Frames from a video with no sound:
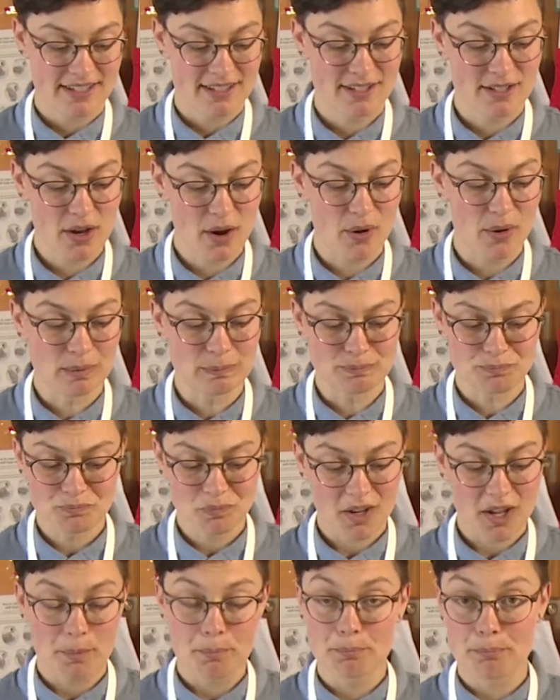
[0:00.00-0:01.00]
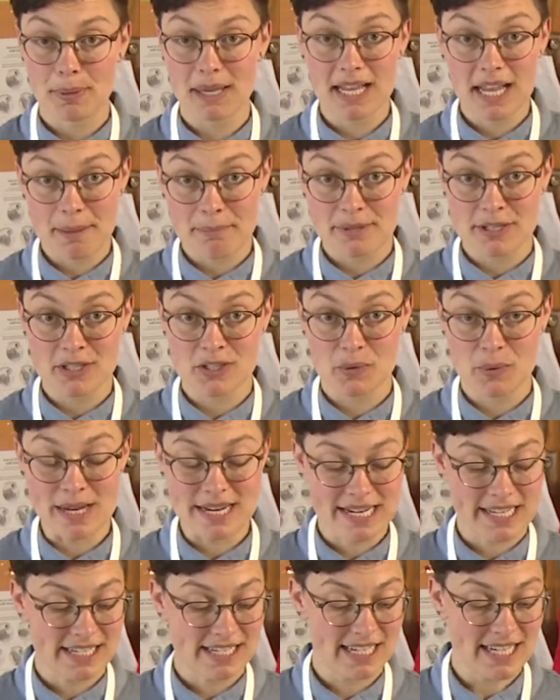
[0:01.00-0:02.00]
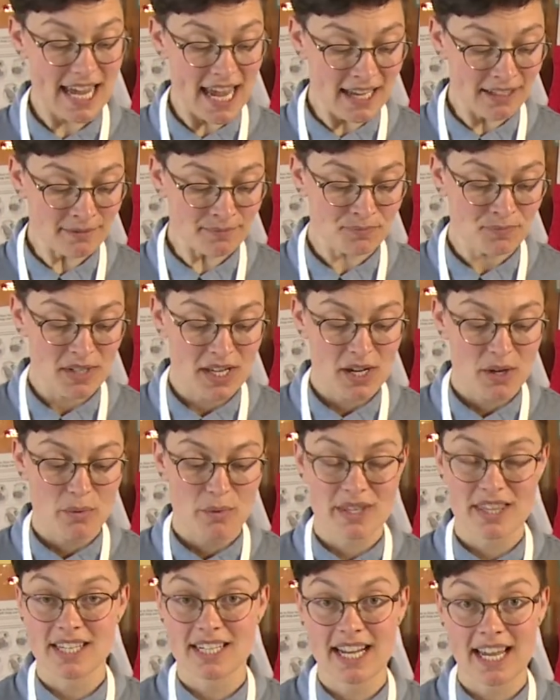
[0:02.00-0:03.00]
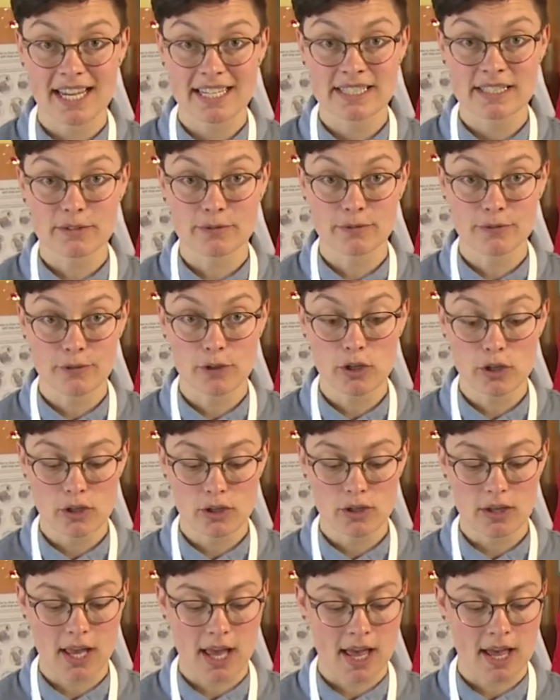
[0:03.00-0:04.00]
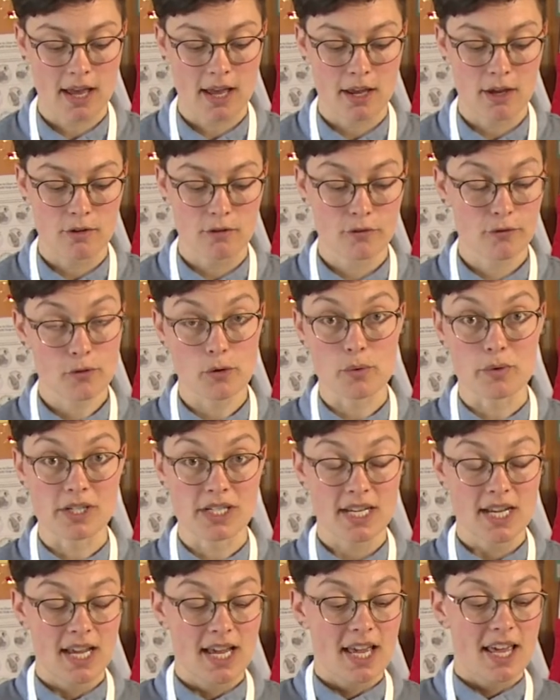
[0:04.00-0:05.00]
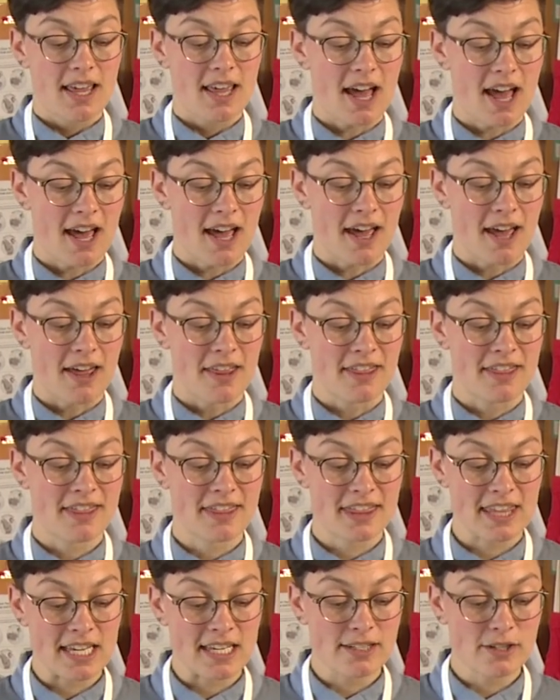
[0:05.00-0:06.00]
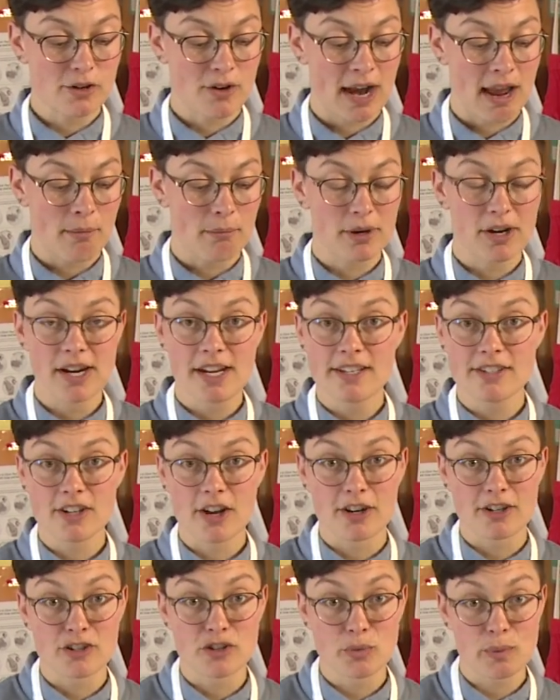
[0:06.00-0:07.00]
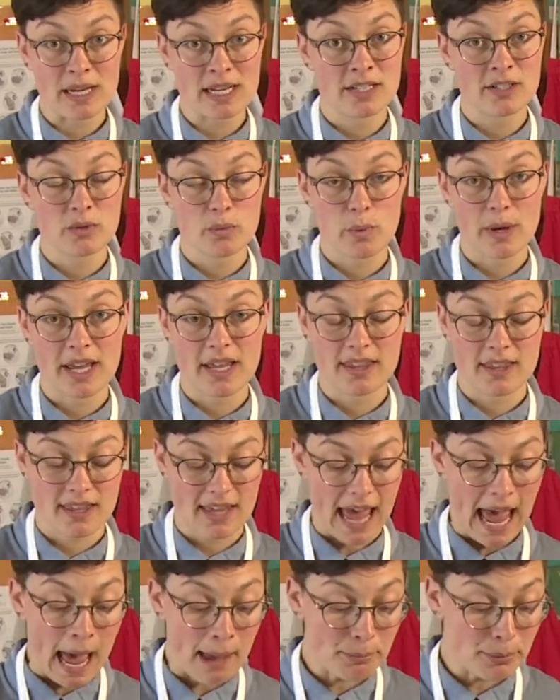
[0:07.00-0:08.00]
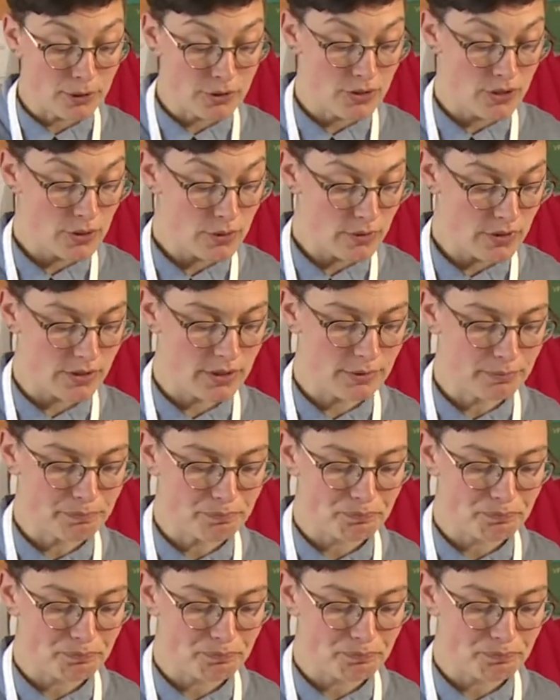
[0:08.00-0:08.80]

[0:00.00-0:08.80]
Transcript: So pick up the sweetness again with a nice full fruit. These cranberries are sweetened with apple juice.